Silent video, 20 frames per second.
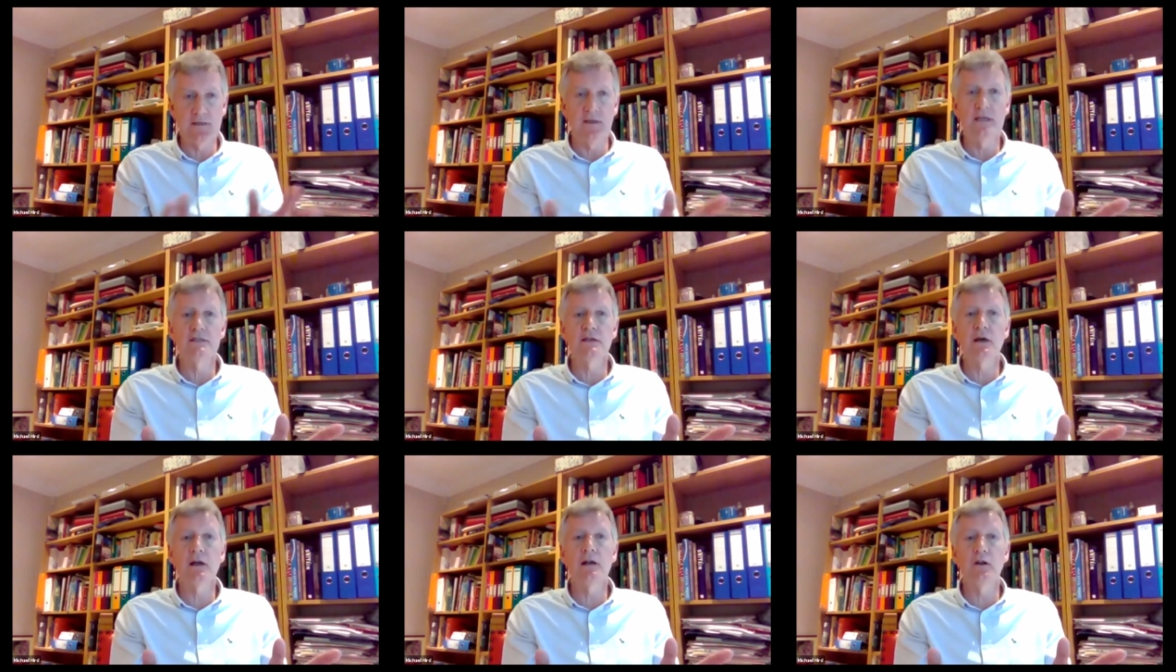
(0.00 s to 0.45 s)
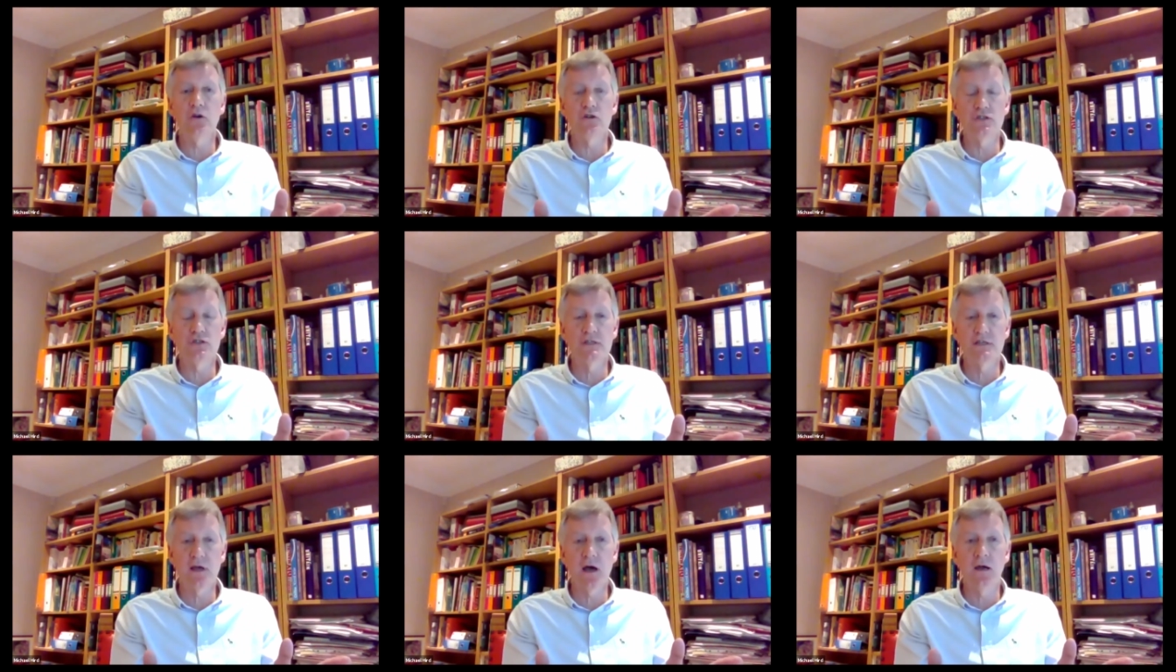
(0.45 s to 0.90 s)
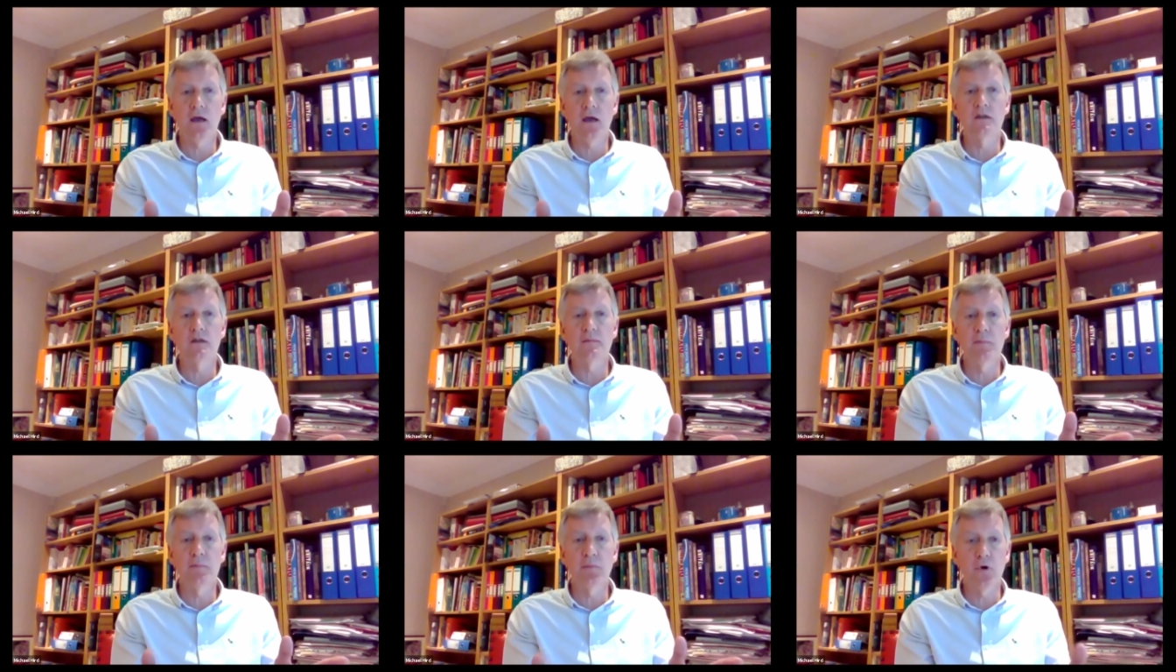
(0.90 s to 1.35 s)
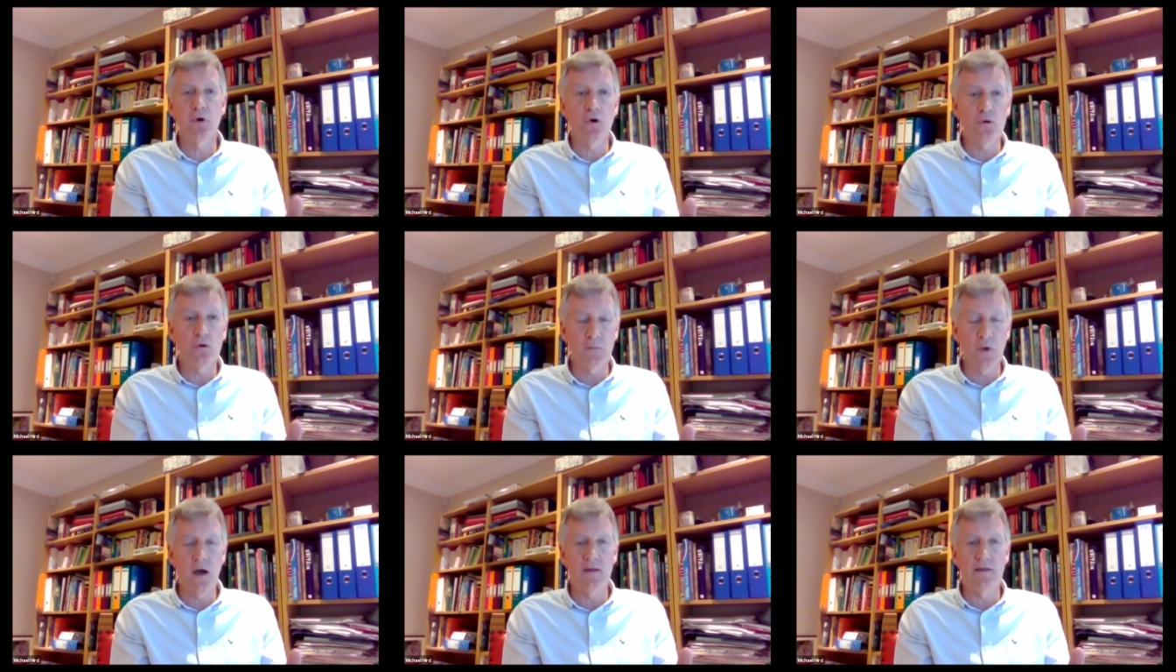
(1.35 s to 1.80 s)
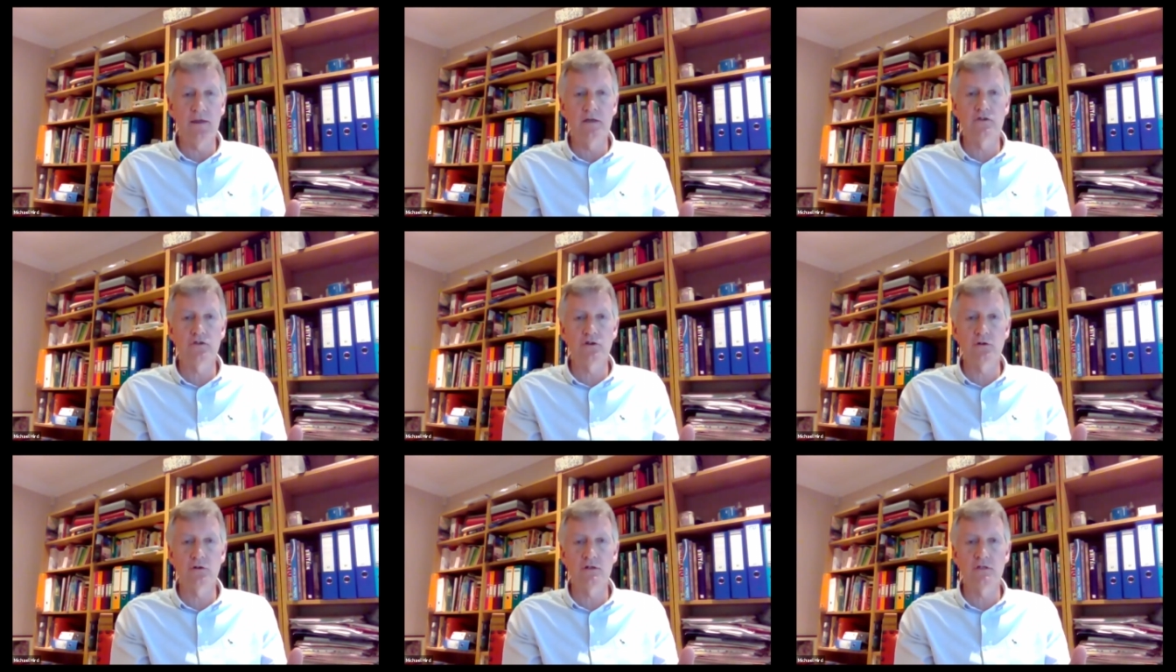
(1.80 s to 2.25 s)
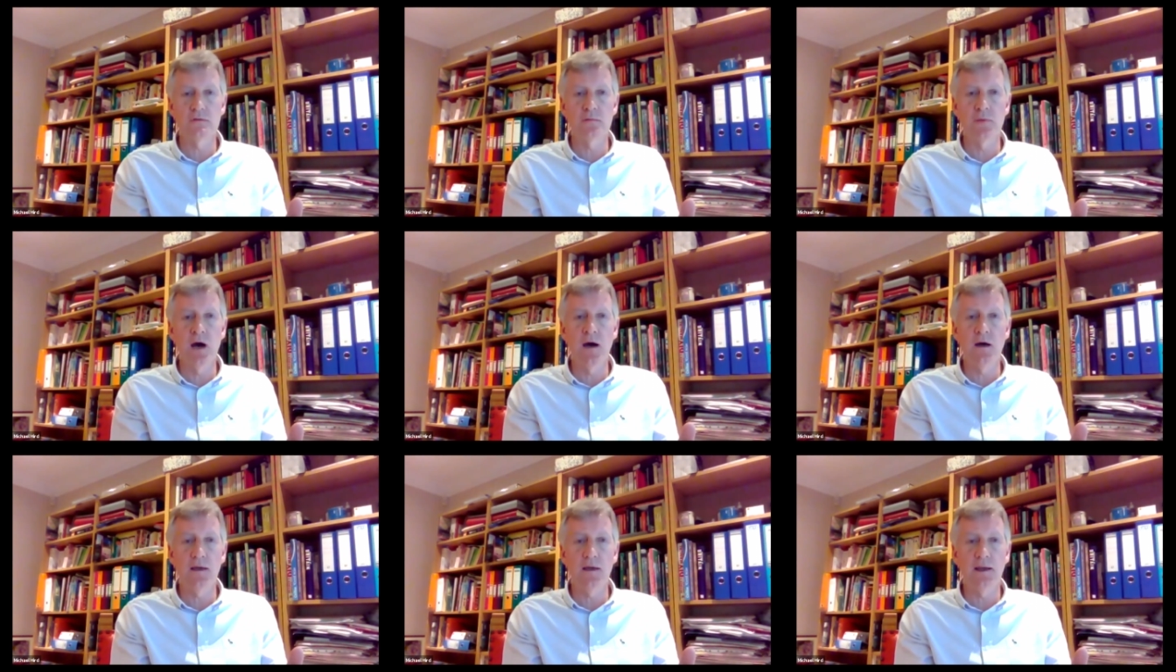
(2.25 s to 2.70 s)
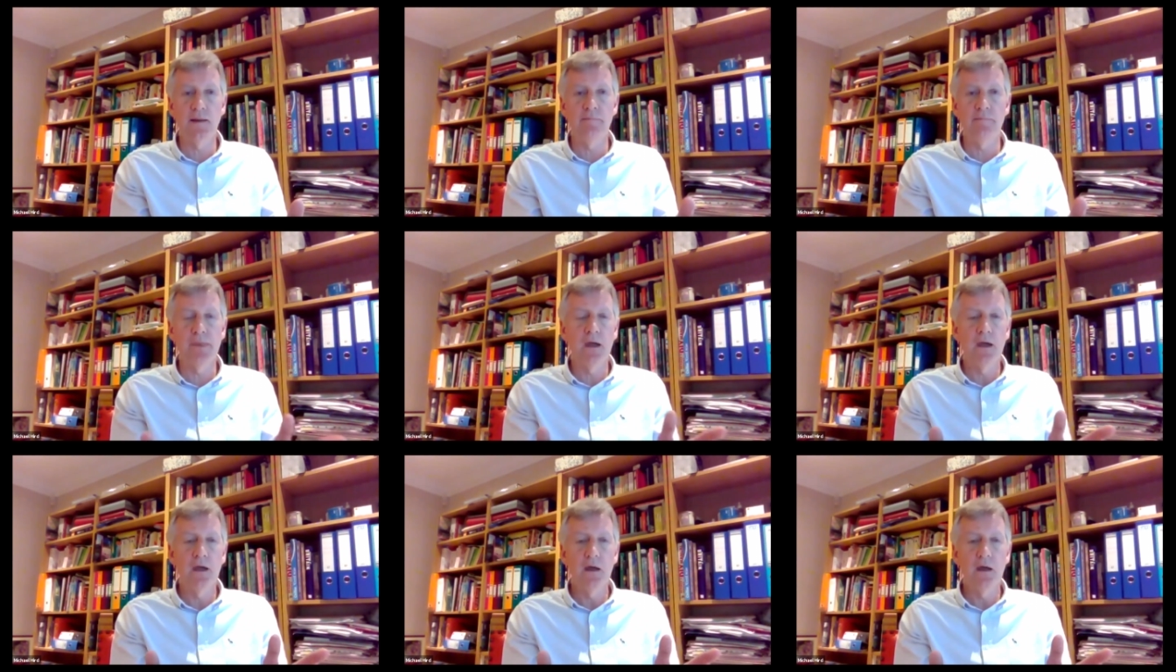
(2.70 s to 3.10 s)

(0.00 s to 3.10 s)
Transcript: these are losses that are going to be borne by the insurance market,